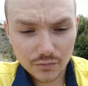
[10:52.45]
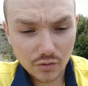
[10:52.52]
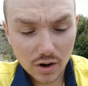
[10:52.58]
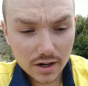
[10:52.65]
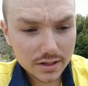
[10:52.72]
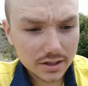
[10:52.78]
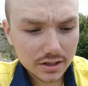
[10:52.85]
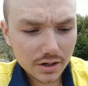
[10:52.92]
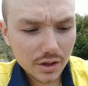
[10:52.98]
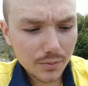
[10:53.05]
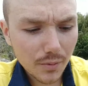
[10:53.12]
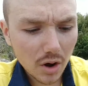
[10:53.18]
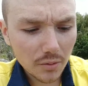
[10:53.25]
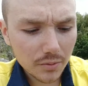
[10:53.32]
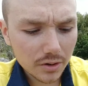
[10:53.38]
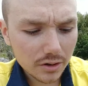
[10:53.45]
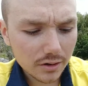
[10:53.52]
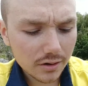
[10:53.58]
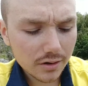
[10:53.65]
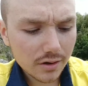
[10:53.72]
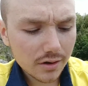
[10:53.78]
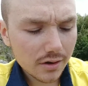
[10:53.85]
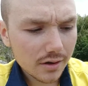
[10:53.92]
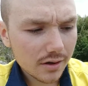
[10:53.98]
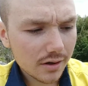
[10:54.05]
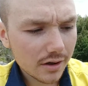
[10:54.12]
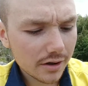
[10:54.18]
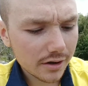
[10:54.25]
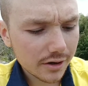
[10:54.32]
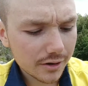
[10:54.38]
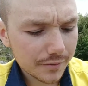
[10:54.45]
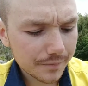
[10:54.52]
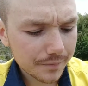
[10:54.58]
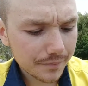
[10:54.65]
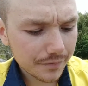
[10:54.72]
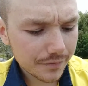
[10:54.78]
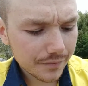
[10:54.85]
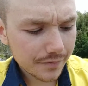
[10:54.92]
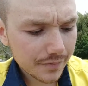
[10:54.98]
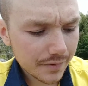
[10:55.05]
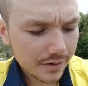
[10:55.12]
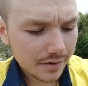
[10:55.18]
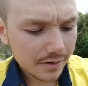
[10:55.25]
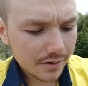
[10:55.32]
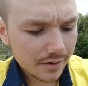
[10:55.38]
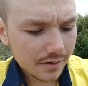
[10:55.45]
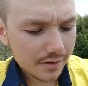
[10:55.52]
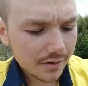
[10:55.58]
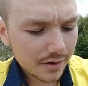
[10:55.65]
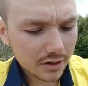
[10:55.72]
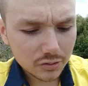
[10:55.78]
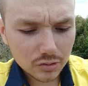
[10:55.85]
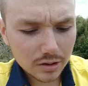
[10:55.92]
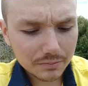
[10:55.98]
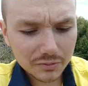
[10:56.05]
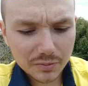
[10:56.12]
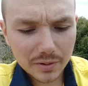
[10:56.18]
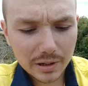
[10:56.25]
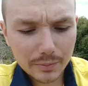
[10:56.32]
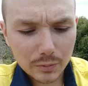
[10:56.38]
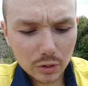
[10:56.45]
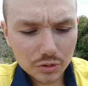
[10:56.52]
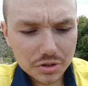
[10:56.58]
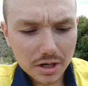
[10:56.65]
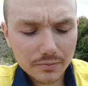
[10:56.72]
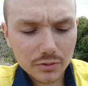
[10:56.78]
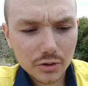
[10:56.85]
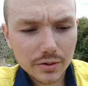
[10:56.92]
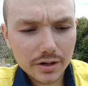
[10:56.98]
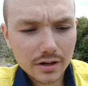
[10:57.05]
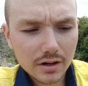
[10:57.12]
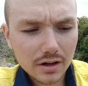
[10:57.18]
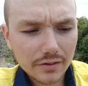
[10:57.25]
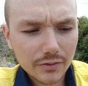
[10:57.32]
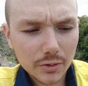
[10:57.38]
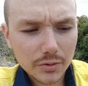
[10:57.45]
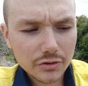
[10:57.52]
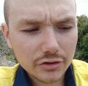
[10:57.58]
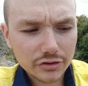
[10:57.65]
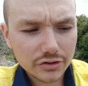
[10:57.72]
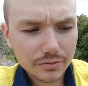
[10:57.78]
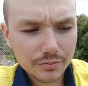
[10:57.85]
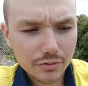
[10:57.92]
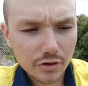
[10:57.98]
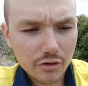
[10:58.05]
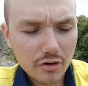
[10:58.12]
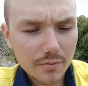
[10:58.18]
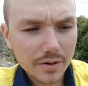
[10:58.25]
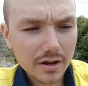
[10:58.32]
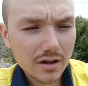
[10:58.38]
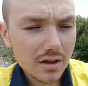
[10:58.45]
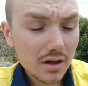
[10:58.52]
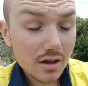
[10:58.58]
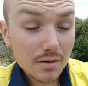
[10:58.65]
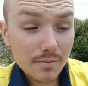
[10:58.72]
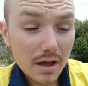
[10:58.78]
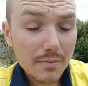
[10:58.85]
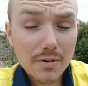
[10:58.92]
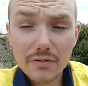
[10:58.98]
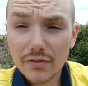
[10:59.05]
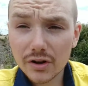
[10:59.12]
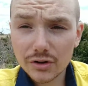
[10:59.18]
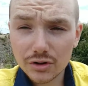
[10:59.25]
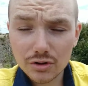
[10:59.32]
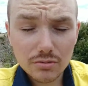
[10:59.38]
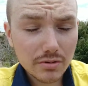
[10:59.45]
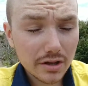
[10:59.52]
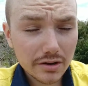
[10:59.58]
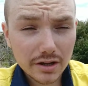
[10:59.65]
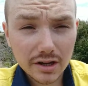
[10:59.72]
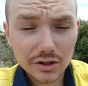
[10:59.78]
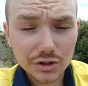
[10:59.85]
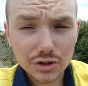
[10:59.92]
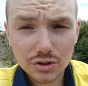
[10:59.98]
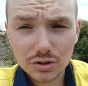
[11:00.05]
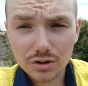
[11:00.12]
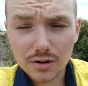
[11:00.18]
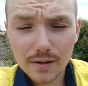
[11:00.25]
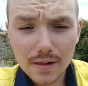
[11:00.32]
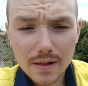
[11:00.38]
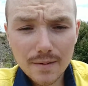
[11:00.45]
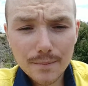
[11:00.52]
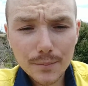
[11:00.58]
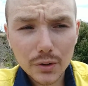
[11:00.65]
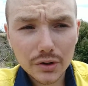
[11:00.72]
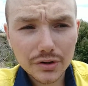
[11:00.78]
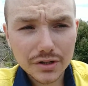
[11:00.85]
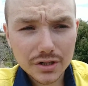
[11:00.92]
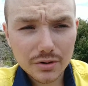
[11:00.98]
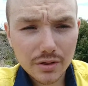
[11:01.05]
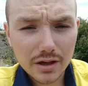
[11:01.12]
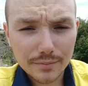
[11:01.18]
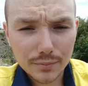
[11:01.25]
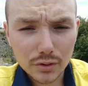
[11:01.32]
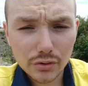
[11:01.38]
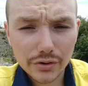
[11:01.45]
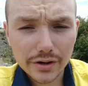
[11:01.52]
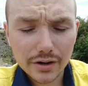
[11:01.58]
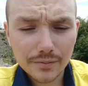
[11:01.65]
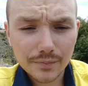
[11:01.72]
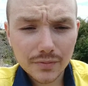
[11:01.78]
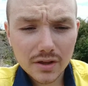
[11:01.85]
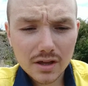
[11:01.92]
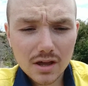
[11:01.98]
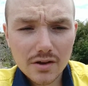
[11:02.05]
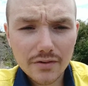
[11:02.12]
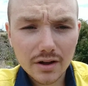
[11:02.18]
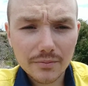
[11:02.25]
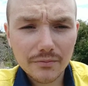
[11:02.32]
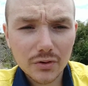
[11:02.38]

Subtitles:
writing at the moment. That's what I'm spending more time doing. I have no interest in programming. Maybe if I do, then yeah, sure. But until that point, if I'm